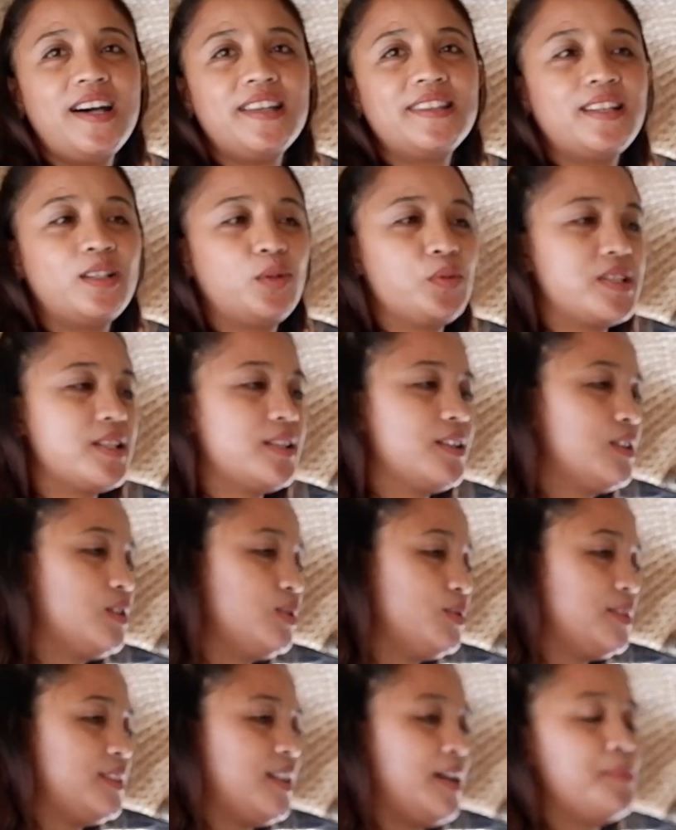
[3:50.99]
That was
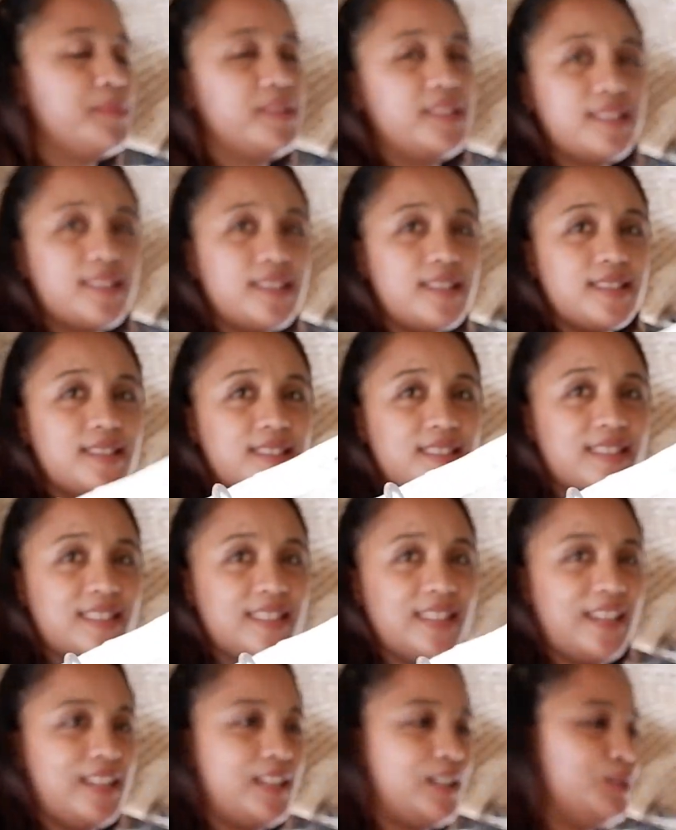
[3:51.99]
included. I mean, this is
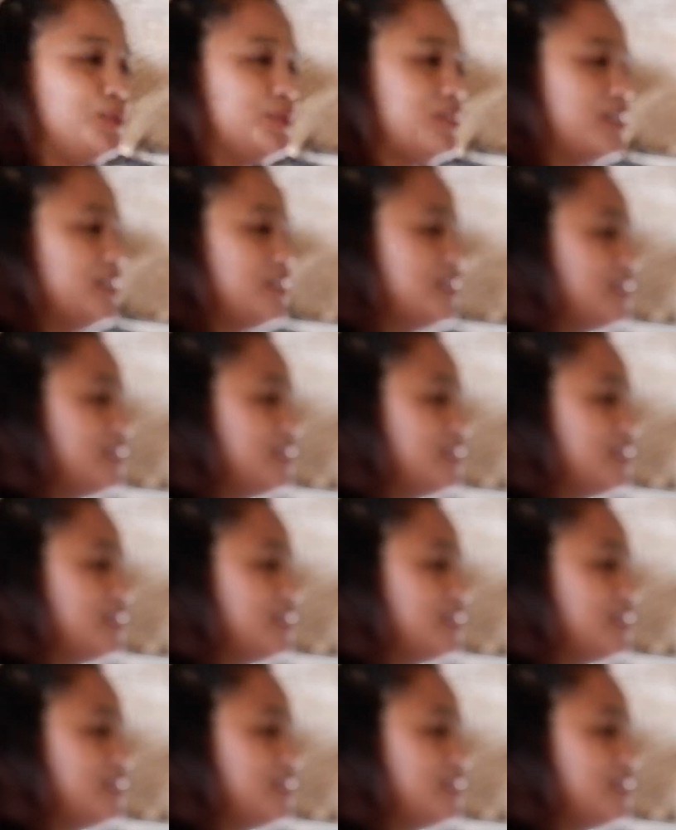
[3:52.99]
included.